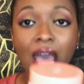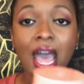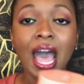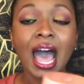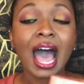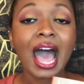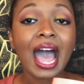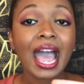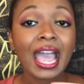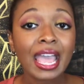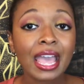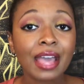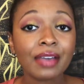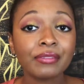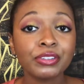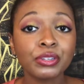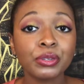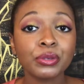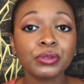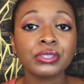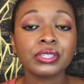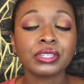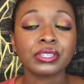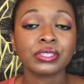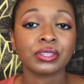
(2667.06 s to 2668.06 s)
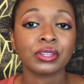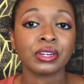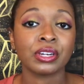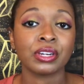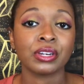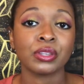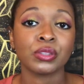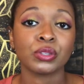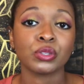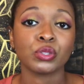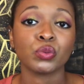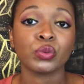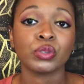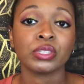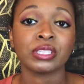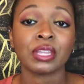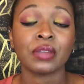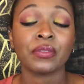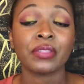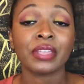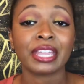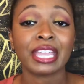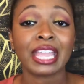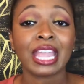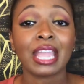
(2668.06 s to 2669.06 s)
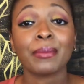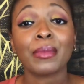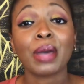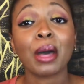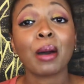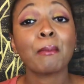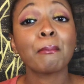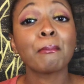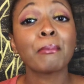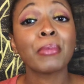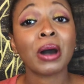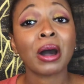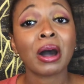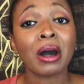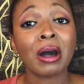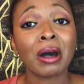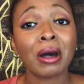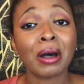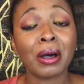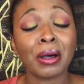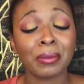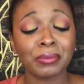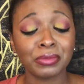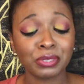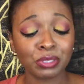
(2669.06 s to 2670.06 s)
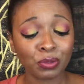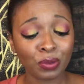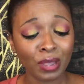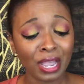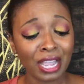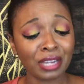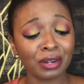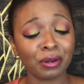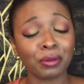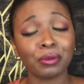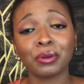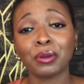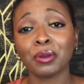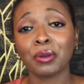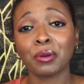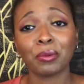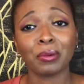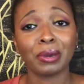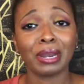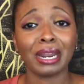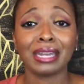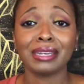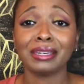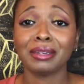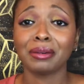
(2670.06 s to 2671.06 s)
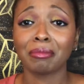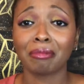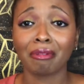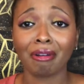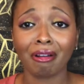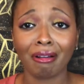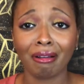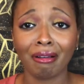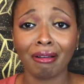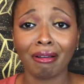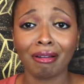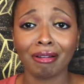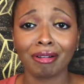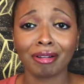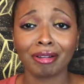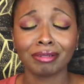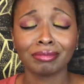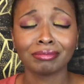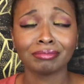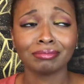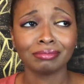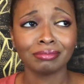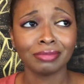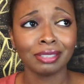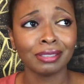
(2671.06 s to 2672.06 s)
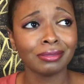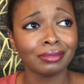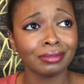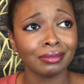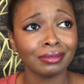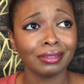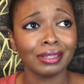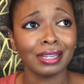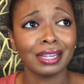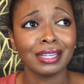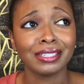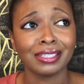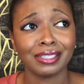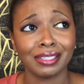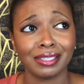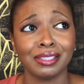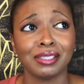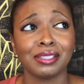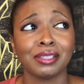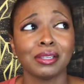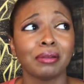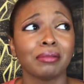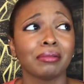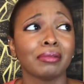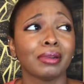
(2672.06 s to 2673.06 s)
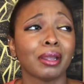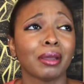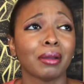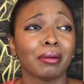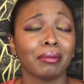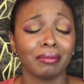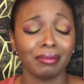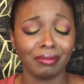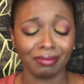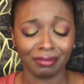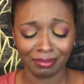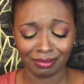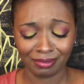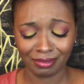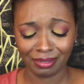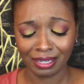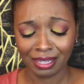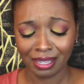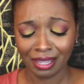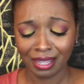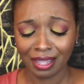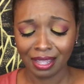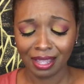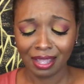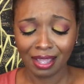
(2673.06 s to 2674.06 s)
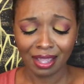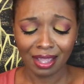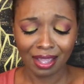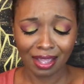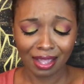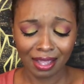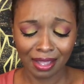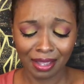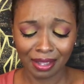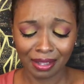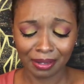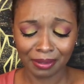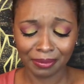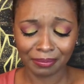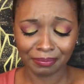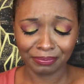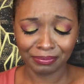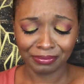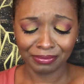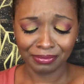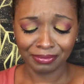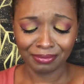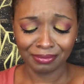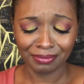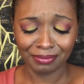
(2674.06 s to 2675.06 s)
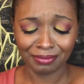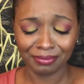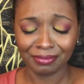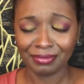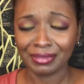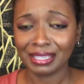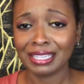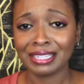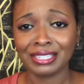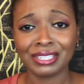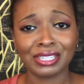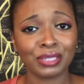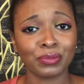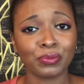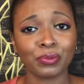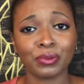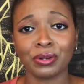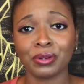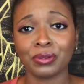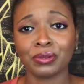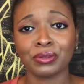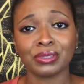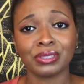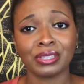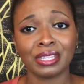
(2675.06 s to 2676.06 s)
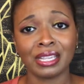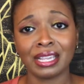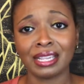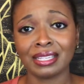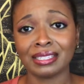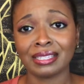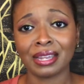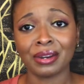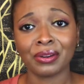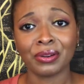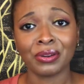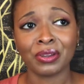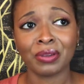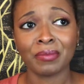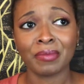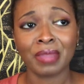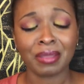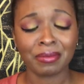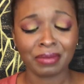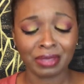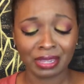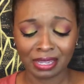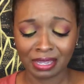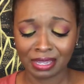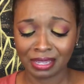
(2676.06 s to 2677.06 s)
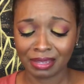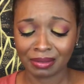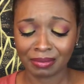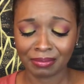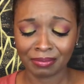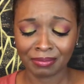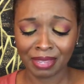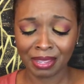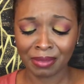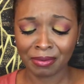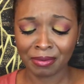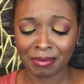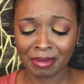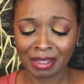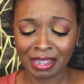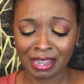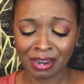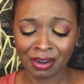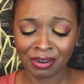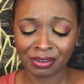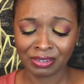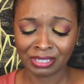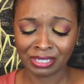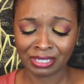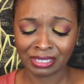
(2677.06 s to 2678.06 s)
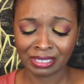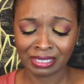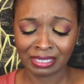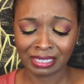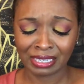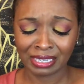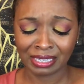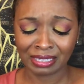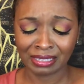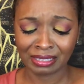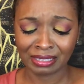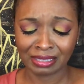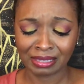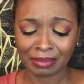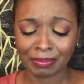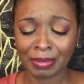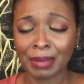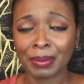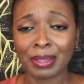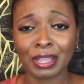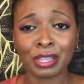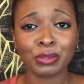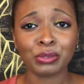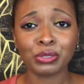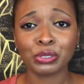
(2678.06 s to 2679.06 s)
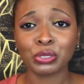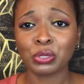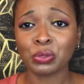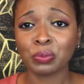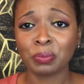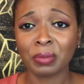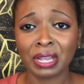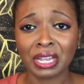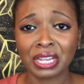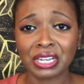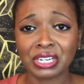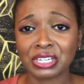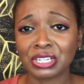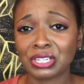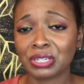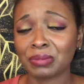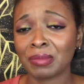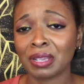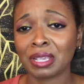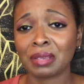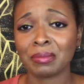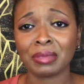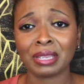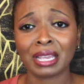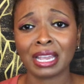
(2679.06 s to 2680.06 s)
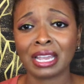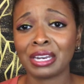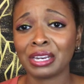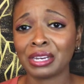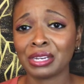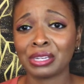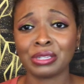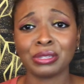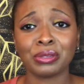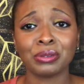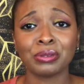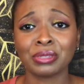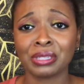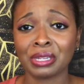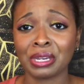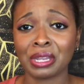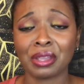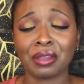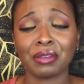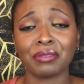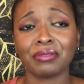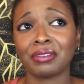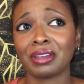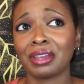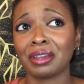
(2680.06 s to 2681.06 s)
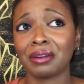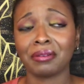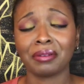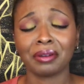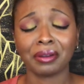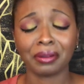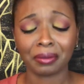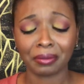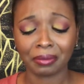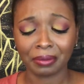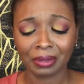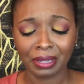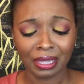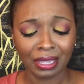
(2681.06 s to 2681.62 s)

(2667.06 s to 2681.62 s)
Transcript: I have used this on another twist out that came out bomb. So I don't know what I did wrong. I just don't know. It's just one of those things. I don't know. Maybe my hair just didn't, maybe I used too much. Maybe I didn't use enough. I don't know.